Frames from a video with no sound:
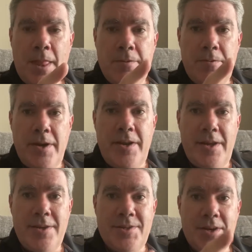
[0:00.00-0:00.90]

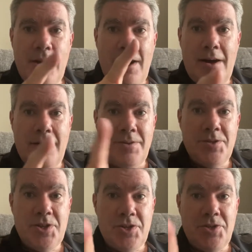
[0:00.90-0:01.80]
readings on
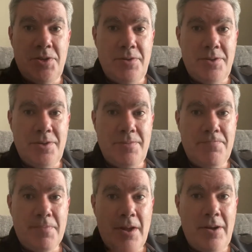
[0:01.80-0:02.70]
just YouTube.
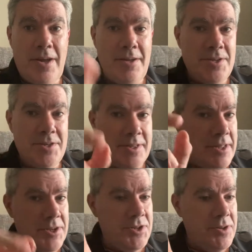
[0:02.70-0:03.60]
Okay, just to
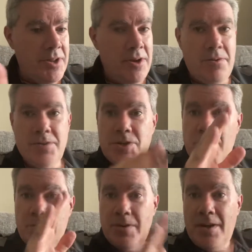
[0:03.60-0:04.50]
let you know.
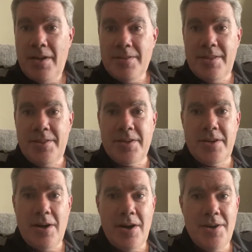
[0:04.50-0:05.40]
So did the
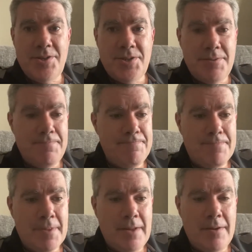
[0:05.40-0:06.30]
cards
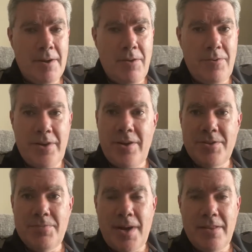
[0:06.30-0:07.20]
over here
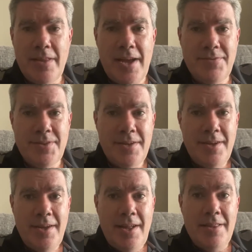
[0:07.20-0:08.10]
to my left.
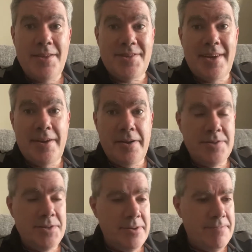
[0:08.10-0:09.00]
Let's get
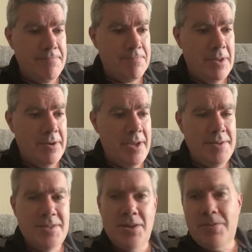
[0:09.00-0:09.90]
into it. Okay,
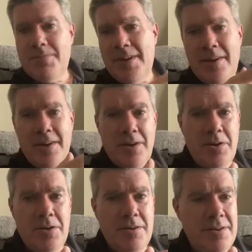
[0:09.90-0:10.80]
so
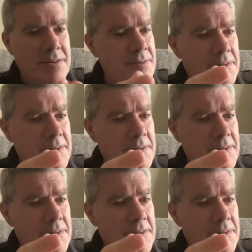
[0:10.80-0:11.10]
her